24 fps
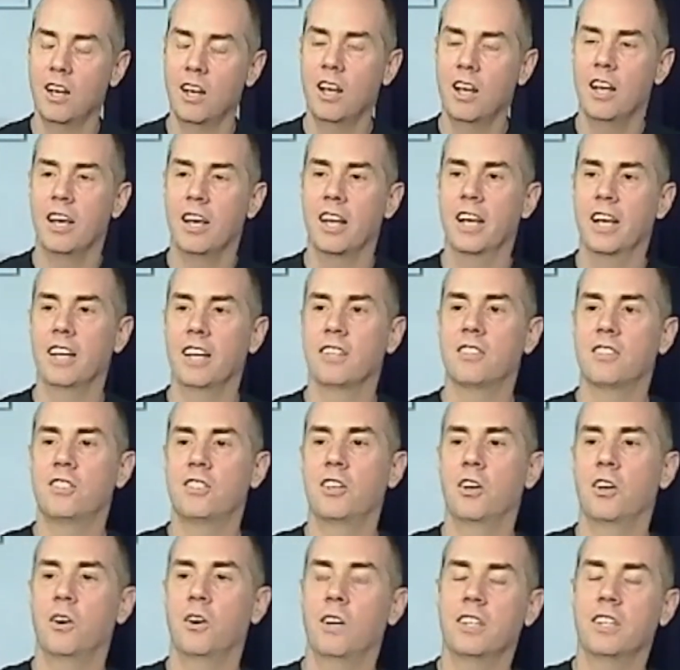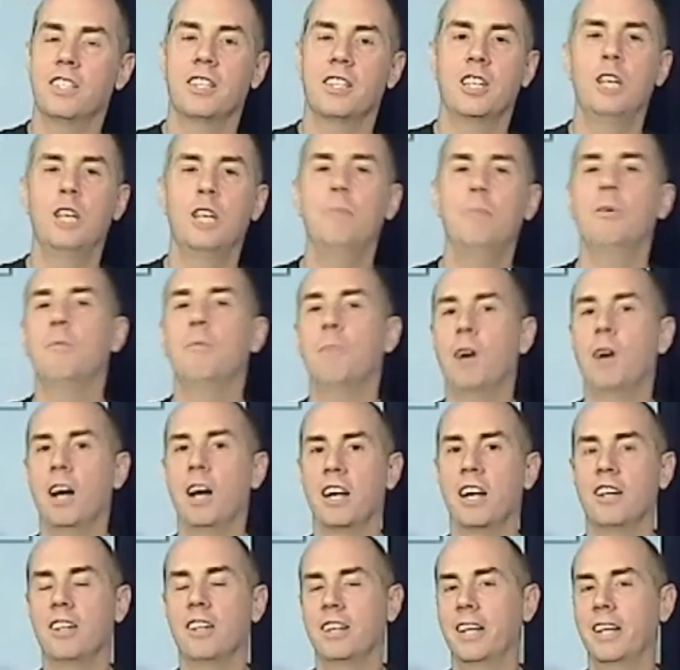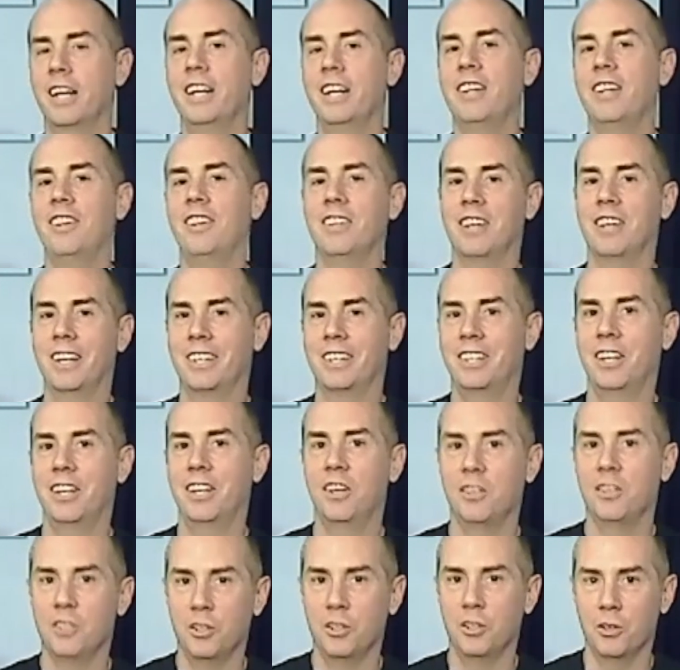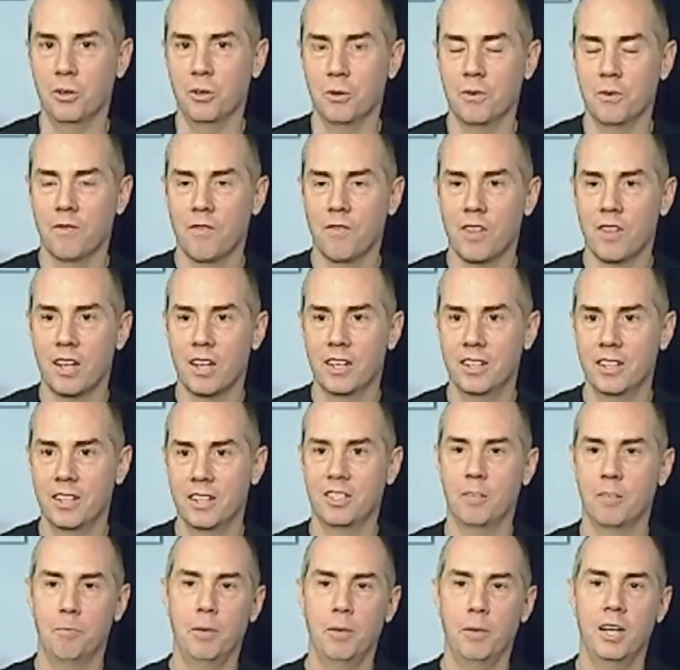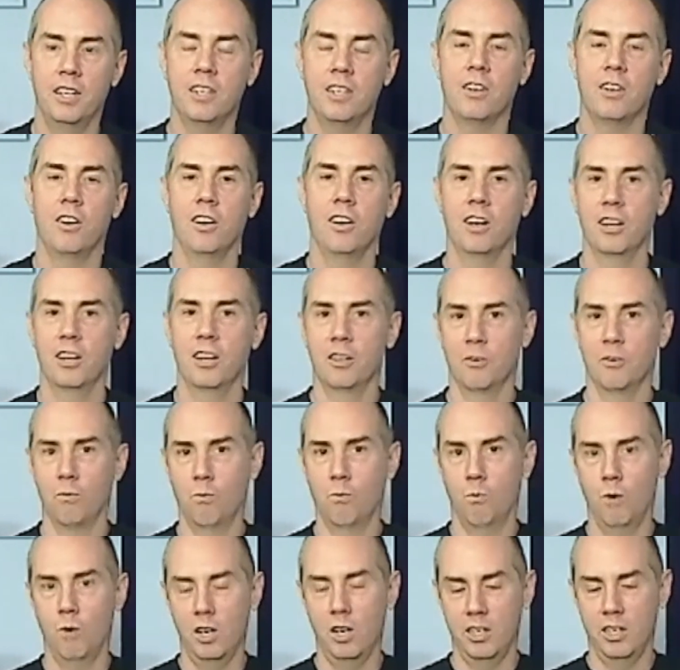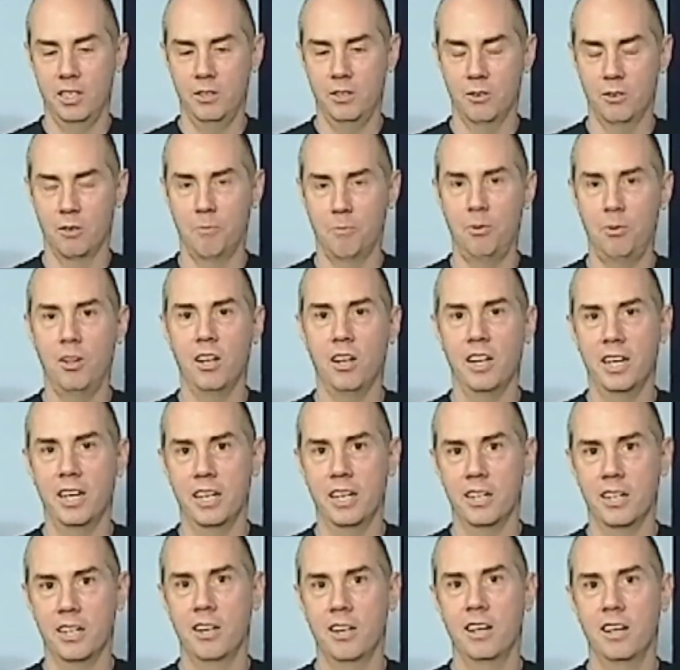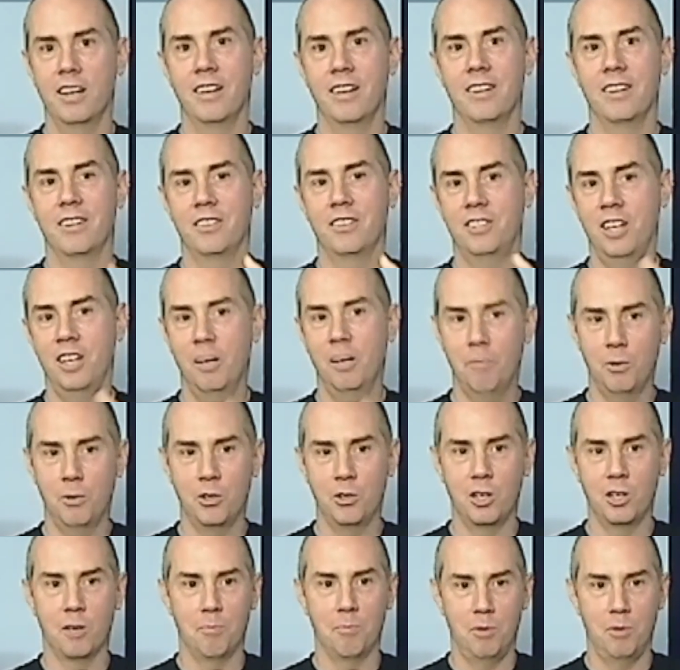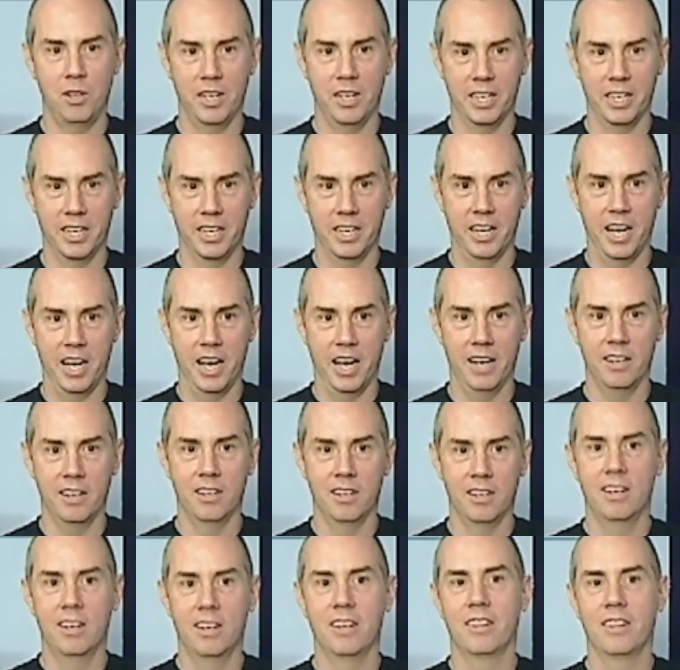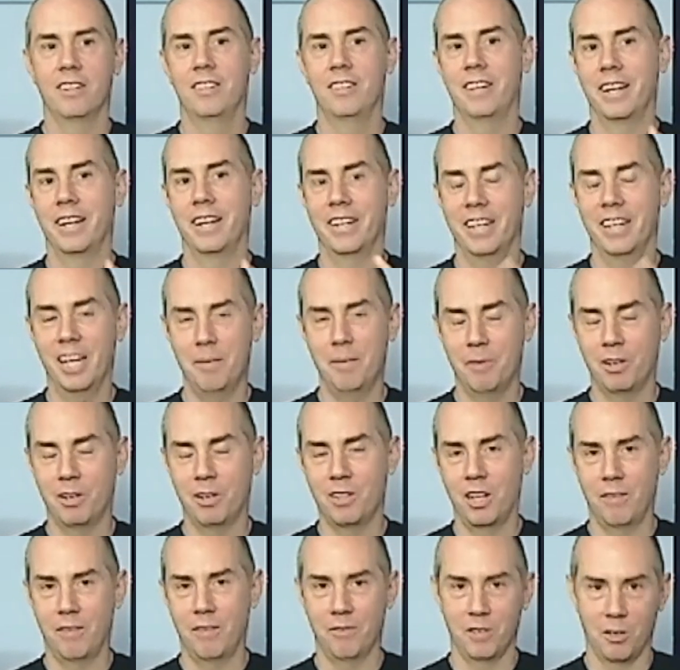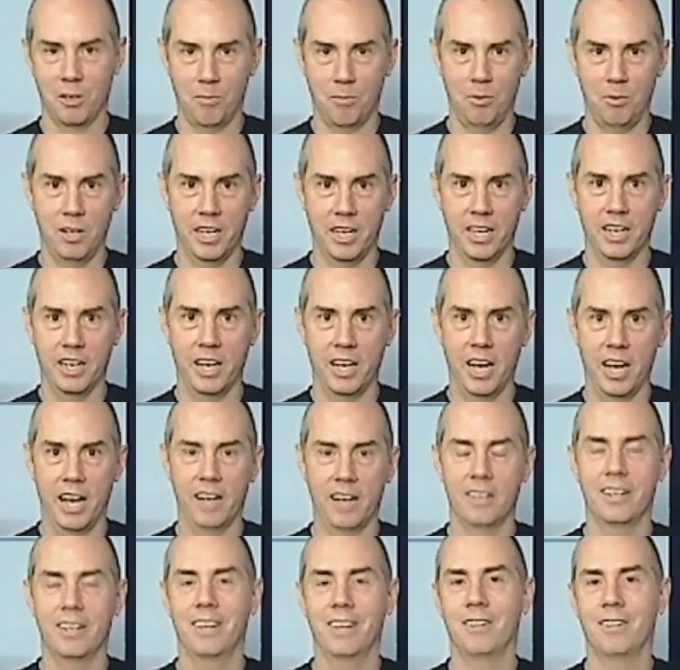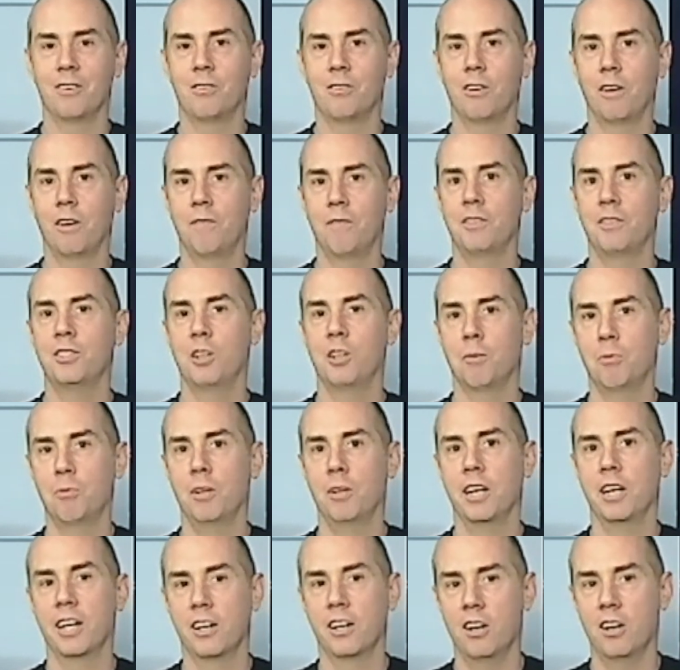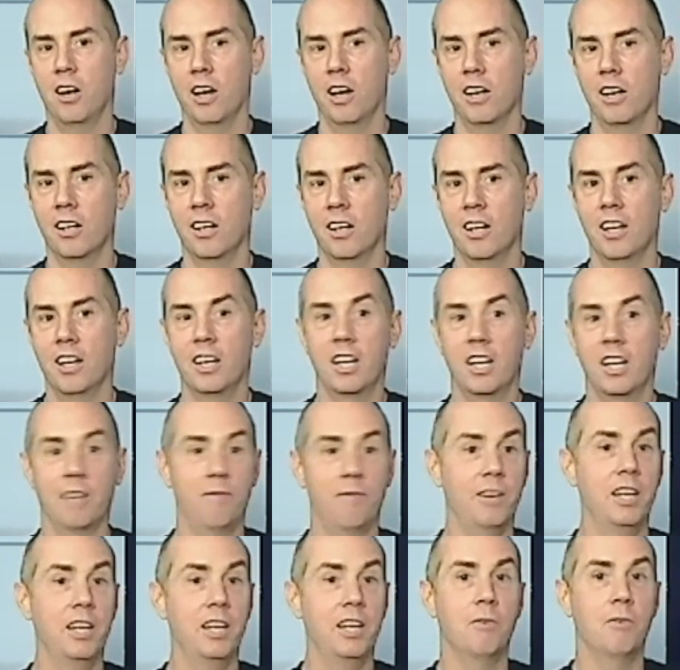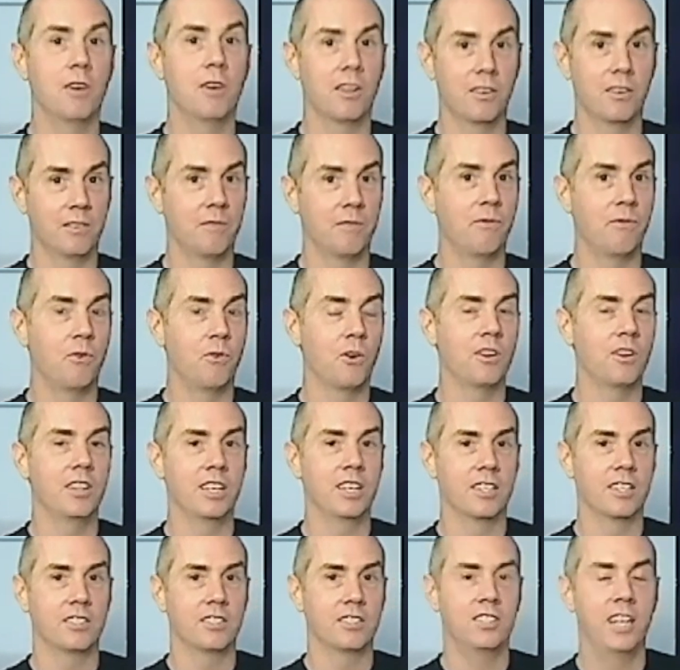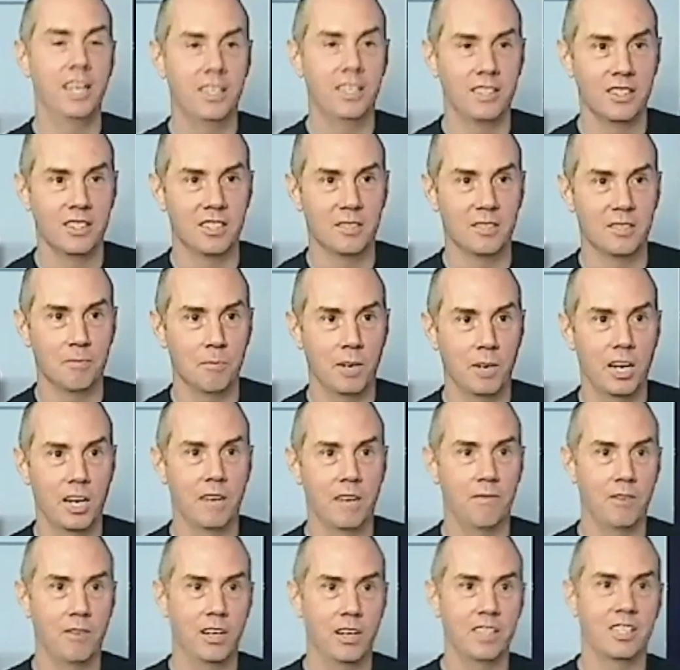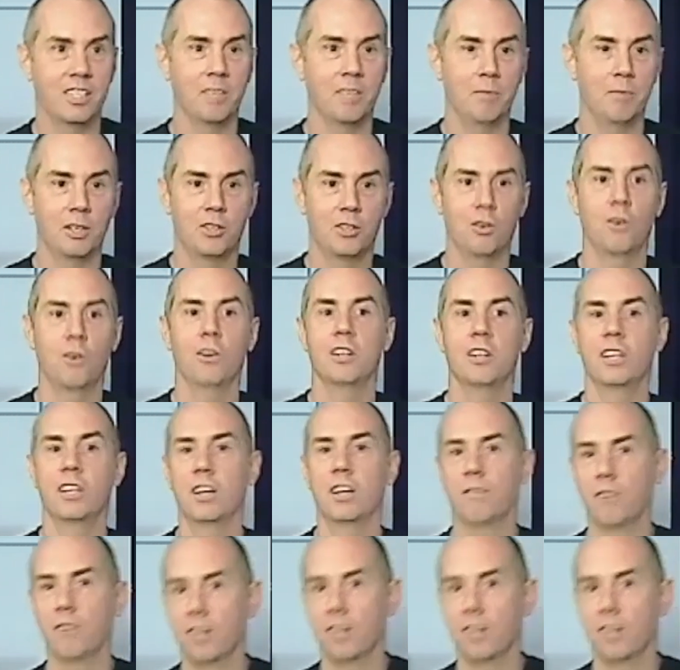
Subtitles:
And so I said, keep in mind that anything I tell you is dependent on what you are playing, the tempo you're playing it at, the dynamic level you're playing it at, and the surface you're playing it on. If any one of those four things changes, my advice could be totally different.